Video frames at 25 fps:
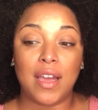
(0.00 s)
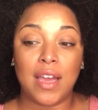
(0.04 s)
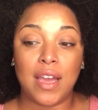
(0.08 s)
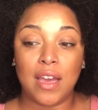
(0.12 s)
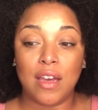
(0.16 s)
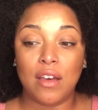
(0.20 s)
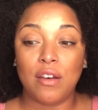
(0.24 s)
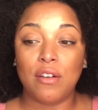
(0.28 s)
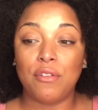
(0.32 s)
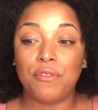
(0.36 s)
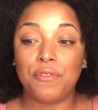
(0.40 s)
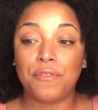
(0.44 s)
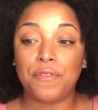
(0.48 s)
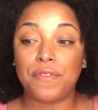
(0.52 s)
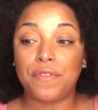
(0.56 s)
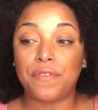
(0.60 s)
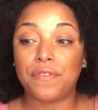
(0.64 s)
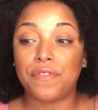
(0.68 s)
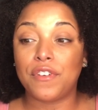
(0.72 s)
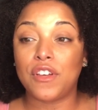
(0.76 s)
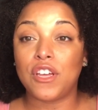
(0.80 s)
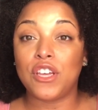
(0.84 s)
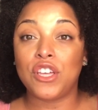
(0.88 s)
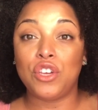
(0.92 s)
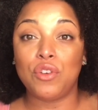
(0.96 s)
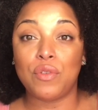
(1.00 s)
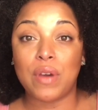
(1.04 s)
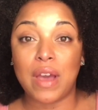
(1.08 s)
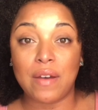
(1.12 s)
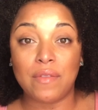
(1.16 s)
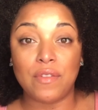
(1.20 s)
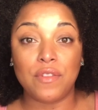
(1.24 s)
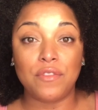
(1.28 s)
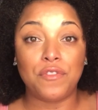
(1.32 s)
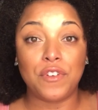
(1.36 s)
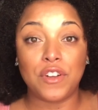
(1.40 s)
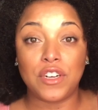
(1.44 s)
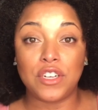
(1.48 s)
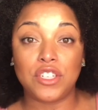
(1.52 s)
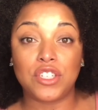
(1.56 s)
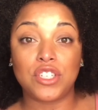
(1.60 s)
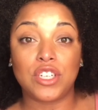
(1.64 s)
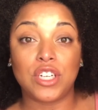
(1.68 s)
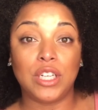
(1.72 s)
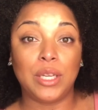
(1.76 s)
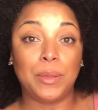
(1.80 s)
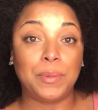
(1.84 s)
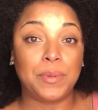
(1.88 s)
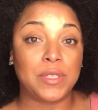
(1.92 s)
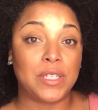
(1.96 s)
If you haven't finished
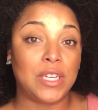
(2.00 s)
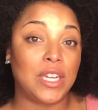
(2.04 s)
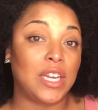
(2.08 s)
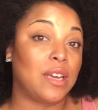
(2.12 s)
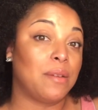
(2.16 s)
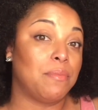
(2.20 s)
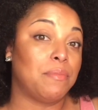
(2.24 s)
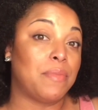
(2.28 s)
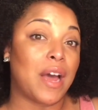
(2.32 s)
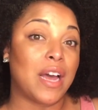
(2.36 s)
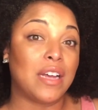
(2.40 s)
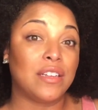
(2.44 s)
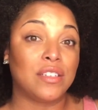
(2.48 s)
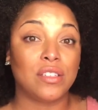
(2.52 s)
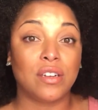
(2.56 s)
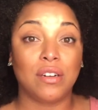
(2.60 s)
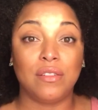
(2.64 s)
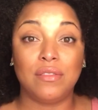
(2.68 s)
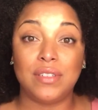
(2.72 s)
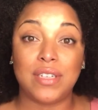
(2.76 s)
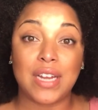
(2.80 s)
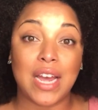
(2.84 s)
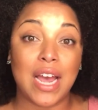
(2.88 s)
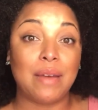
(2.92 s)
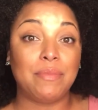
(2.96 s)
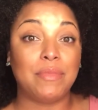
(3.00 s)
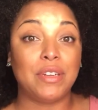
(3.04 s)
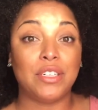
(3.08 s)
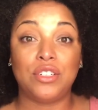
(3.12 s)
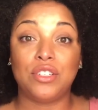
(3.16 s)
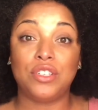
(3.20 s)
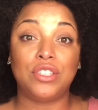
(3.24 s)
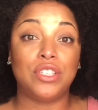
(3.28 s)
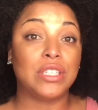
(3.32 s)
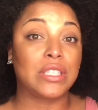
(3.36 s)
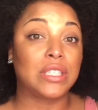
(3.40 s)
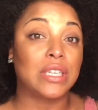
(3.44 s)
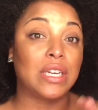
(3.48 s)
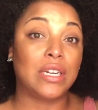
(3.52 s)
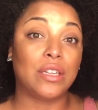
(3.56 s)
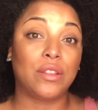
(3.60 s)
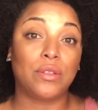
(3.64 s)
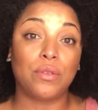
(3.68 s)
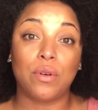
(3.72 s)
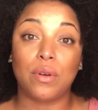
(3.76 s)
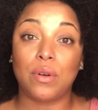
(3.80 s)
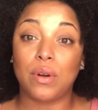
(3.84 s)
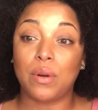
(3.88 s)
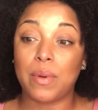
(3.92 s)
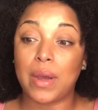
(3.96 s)
a lipstick by a certain time, that you're just going to
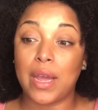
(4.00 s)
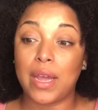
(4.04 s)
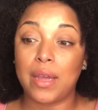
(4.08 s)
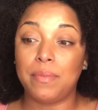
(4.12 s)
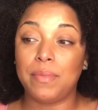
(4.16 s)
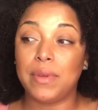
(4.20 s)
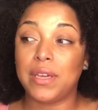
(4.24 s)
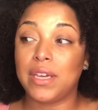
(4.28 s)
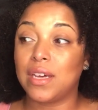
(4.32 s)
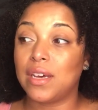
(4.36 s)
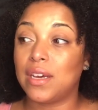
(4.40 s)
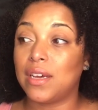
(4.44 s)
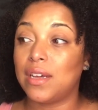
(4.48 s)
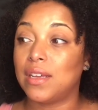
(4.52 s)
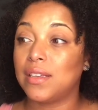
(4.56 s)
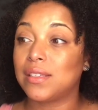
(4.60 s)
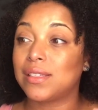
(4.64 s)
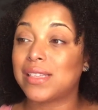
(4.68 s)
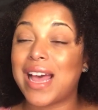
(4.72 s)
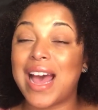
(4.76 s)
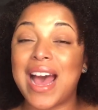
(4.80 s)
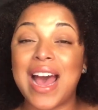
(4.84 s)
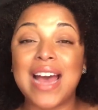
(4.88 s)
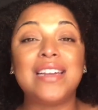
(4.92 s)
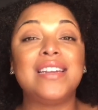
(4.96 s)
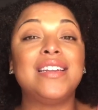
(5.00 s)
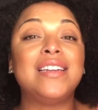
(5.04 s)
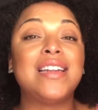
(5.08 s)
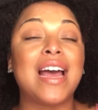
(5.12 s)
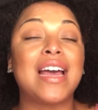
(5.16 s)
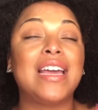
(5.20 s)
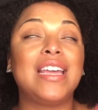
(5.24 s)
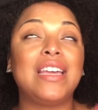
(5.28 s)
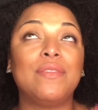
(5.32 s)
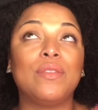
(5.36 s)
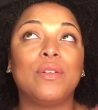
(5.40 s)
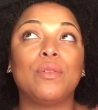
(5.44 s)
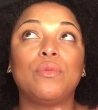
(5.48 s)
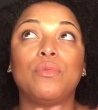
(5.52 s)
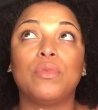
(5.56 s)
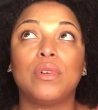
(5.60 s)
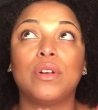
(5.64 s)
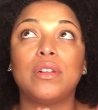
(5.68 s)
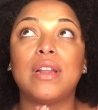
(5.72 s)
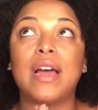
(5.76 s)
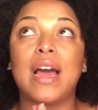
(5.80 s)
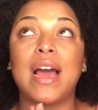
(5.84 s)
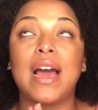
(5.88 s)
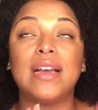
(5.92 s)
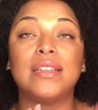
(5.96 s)
throw it away. Because I did not even
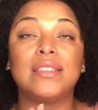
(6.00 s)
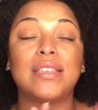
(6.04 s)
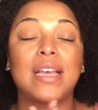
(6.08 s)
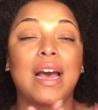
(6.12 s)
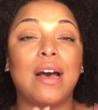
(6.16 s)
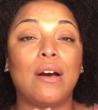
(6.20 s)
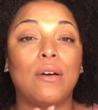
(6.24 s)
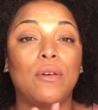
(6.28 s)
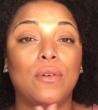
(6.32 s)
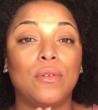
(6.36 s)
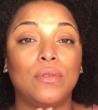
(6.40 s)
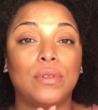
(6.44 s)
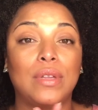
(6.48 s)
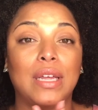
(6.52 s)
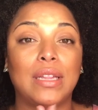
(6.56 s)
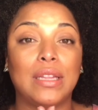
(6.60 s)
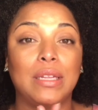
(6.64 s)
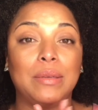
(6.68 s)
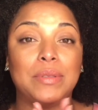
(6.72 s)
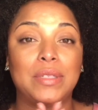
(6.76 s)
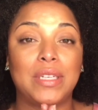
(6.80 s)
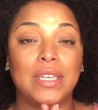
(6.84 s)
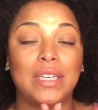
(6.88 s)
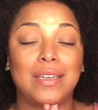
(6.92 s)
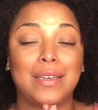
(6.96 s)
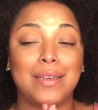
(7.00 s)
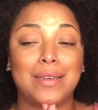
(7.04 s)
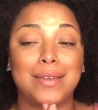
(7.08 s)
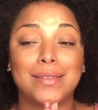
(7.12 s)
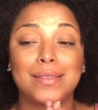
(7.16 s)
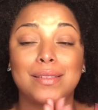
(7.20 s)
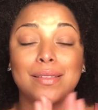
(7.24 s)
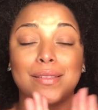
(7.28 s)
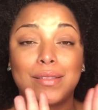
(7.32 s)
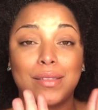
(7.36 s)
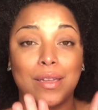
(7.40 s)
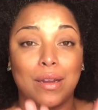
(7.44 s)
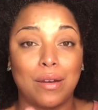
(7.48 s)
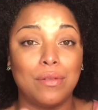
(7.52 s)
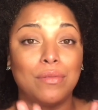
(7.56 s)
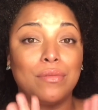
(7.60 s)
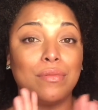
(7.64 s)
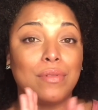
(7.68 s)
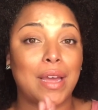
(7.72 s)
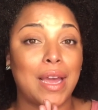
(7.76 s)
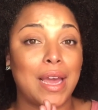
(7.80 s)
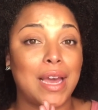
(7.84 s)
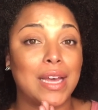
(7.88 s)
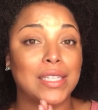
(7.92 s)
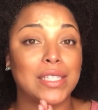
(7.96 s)
realize how old that lipstick is.
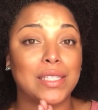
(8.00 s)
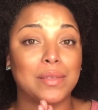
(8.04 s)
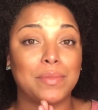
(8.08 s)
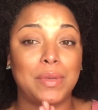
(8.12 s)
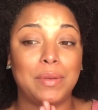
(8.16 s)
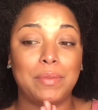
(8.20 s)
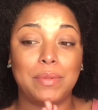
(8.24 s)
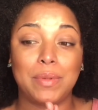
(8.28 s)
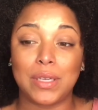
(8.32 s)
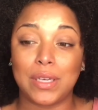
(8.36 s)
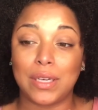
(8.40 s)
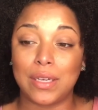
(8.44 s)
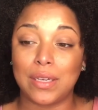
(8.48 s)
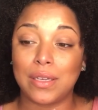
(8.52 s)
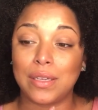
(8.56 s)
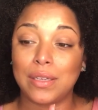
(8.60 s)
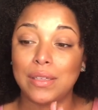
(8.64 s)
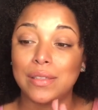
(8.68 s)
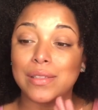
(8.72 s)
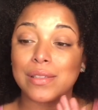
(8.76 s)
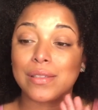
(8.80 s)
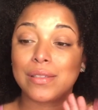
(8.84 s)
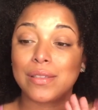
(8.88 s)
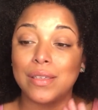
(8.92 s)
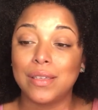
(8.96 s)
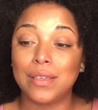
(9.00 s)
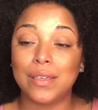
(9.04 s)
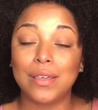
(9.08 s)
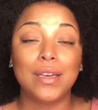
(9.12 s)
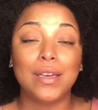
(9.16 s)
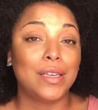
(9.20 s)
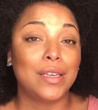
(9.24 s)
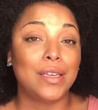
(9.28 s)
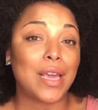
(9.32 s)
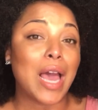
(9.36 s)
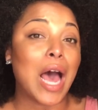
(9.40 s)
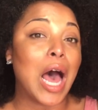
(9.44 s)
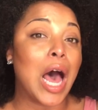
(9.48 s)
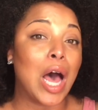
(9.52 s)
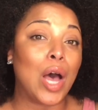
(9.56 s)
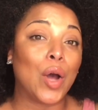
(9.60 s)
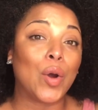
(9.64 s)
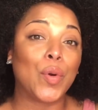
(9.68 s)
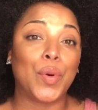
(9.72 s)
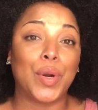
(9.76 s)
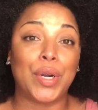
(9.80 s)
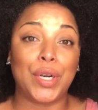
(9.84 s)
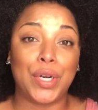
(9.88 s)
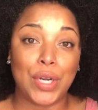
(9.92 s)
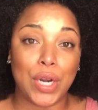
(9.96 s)
Don't ask me because y'all
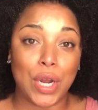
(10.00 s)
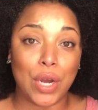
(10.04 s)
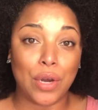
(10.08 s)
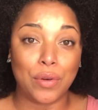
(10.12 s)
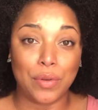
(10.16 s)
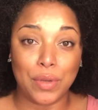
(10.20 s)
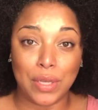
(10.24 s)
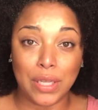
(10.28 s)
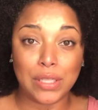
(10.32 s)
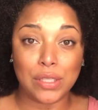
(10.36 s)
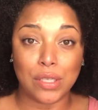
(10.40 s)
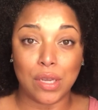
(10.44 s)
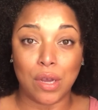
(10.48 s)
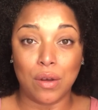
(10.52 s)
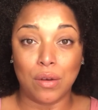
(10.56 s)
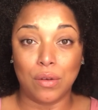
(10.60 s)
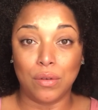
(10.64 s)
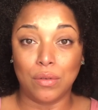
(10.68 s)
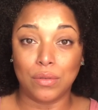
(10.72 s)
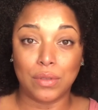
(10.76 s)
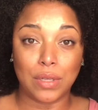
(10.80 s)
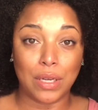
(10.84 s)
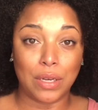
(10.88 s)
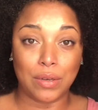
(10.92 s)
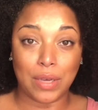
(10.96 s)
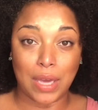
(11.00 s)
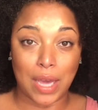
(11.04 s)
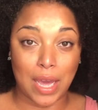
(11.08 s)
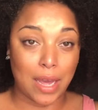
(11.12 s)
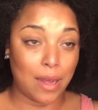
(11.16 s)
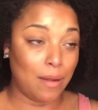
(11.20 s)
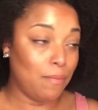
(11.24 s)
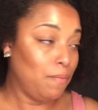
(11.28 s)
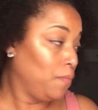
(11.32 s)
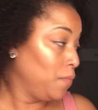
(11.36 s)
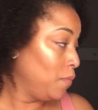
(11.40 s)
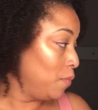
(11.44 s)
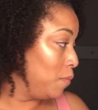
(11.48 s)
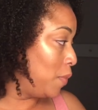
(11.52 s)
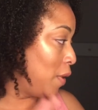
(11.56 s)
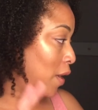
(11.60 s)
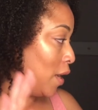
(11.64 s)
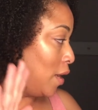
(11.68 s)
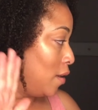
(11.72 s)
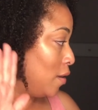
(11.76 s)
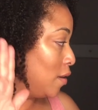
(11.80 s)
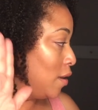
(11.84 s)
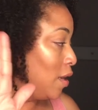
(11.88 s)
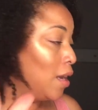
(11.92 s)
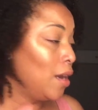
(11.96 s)
already know it's old, okay?
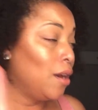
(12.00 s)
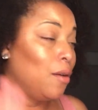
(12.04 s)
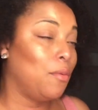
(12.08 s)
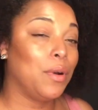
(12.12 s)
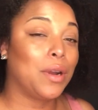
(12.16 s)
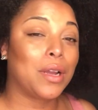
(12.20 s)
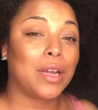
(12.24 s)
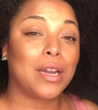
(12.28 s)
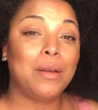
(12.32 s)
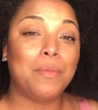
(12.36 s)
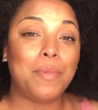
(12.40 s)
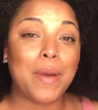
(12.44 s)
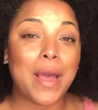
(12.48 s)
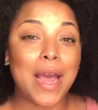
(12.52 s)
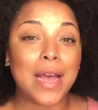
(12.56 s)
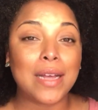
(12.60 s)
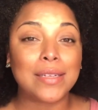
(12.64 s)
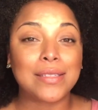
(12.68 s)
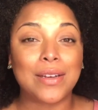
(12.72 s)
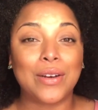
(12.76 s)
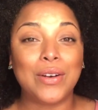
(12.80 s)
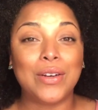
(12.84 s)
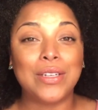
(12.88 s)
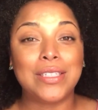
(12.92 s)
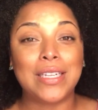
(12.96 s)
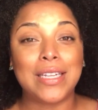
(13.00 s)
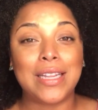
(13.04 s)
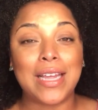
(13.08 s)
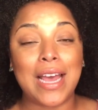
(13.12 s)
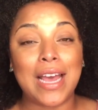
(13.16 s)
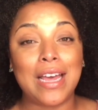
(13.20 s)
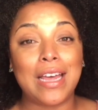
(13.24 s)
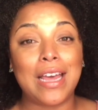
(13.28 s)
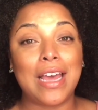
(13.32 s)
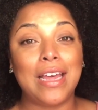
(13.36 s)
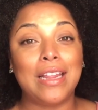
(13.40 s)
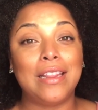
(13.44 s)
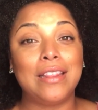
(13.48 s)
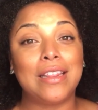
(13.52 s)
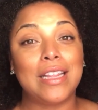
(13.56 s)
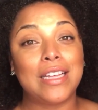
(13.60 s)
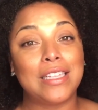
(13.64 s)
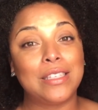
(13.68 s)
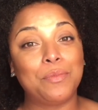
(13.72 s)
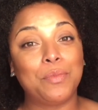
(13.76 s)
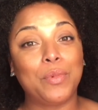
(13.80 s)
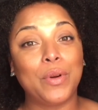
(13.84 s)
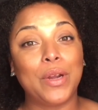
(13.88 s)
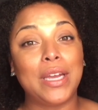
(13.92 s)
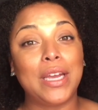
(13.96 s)
But we're going to pass on to that, and
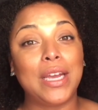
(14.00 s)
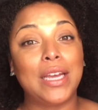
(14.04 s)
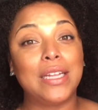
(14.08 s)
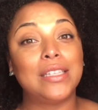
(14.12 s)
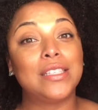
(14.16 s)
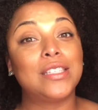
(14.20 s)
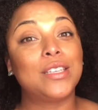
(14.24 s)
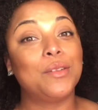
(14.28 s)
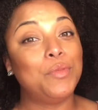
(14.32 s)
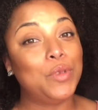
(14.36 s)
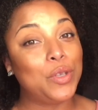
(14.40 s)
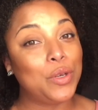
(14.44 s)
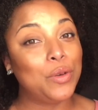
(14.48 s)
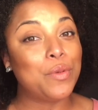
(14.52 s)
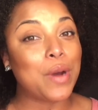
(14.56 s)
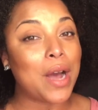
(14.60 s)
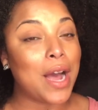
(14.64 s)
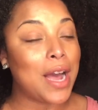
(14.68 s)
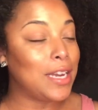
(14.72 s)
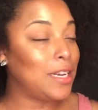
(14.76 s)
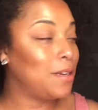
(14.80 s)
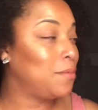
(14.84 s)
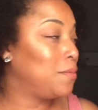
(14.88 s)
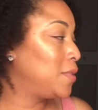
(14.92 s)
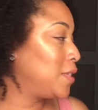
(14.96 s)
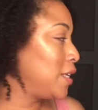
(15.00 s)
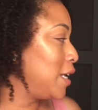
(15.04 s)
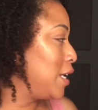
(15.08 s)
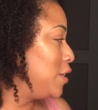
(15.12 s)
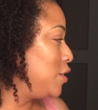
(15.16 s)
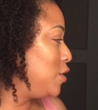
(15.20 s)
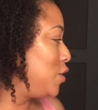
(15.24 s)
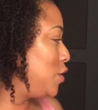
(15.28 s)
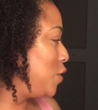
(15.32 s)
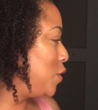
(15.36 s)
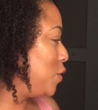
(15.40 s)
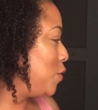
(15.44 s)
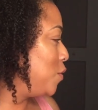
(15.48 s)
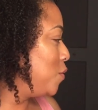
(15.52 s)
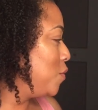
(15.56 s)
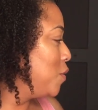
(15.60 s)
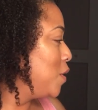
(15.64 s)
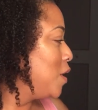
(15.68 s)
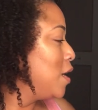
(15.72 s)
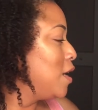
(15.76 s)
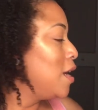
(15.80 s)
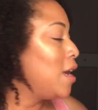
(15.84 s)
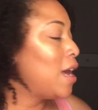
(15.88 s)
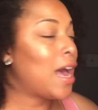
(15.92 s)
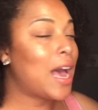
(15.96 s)
let's bring in some new items into
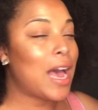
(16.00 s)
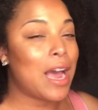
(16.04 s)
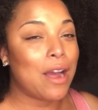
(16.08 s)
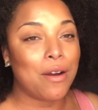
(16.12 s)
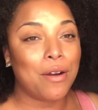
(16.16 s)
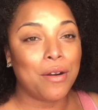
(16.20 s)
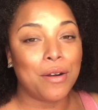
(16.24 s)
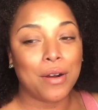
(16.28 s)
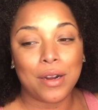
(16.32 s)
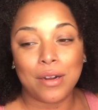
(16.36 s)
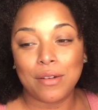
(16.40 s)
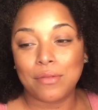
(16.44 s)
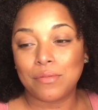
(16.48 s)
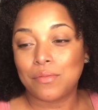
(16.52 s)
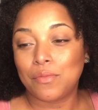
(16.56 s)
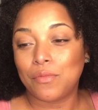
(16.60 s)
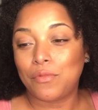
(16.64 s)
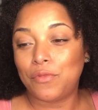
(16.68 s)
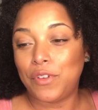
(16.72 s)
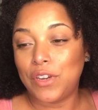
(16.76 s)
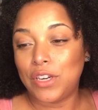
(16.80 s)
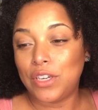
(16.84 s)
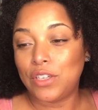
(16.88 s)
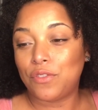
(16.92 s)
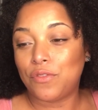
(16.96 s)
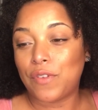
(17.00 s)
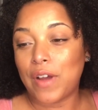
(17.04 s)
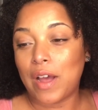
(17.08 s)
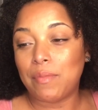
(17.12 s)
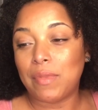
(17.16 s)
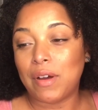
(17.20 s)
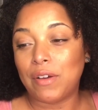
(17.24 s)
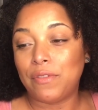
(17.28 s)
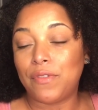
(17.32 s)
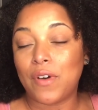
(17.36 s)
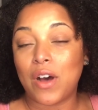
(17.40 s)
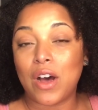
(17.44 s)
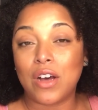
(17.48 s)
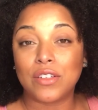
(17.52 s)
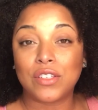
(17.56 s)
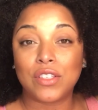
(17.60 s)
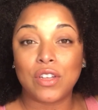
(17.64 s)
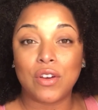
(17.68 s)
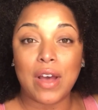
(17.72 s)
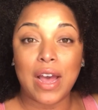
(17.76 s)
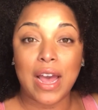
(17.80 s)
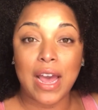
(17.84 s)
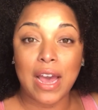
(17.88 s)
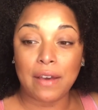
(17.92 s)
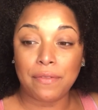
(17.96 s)
our Finish five by Fall.
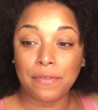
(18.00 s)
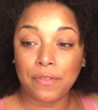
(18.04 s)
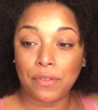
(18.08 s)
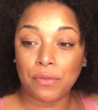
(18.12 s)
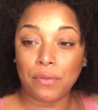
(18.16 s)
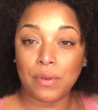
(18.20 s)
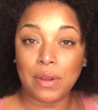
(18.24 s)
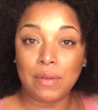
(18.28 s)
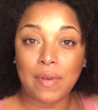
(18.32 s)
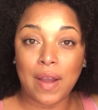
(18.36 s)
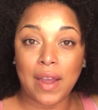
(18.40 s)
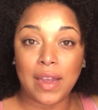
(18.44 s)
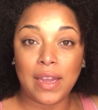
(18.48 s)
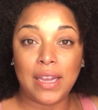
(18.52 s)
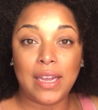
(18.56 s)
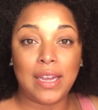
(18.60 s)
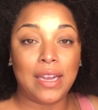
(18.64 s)
So I have three right